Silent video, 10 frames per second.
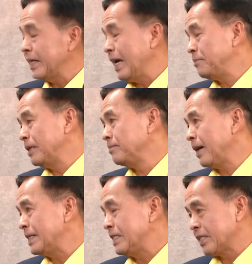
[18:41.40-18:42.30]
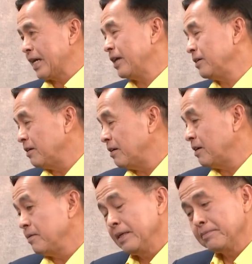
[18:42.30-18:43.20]
they happen by design or
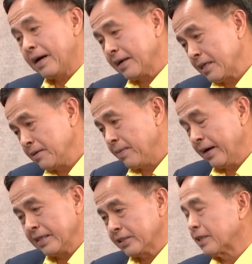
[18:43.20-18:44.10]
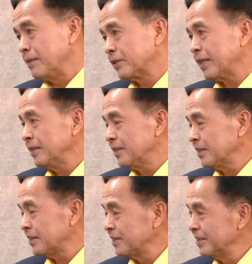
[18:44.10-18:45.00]
I mean, partly by
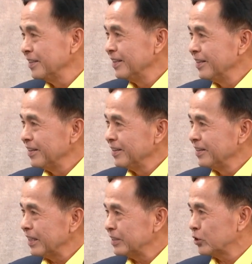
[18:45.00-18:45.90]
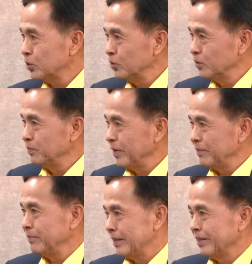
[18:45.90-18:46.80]
circumstances? that the two
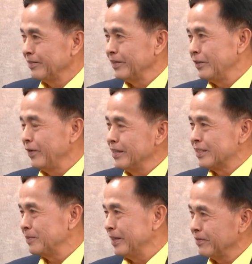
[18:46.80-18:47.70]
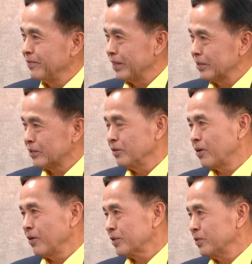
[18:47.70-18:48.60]
I mean, events, I mean, being so
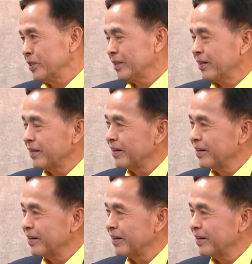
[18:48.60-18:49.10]
close to each other?